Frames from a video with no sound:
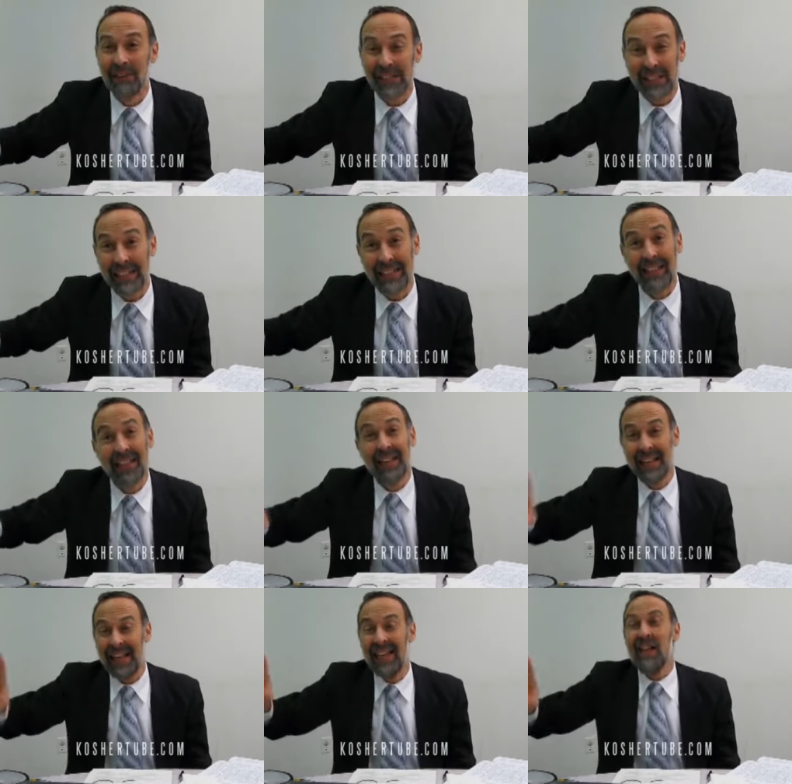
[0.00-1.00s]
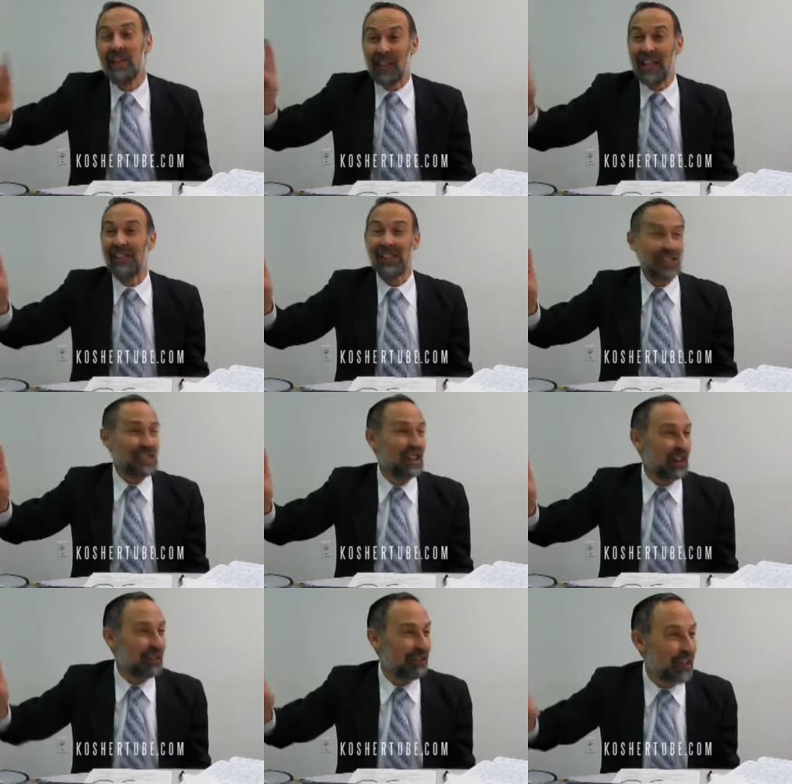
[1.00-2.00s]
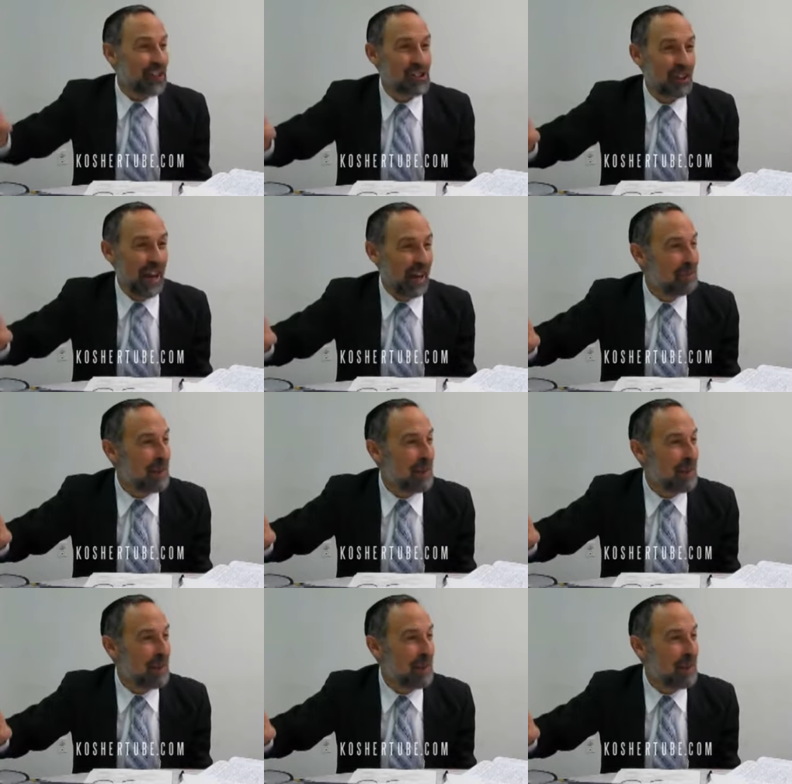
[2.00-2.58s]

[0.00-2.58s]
As they, if they didn't succeed on the first round,